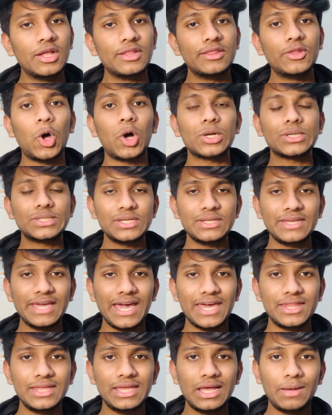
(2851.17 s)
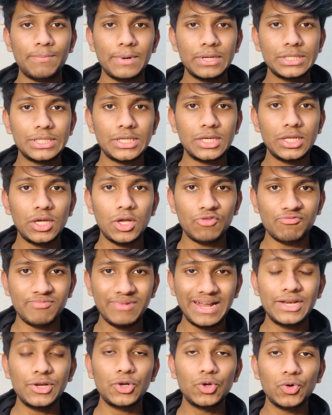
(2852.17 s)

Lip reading: the oxygen carrying capacity of blood,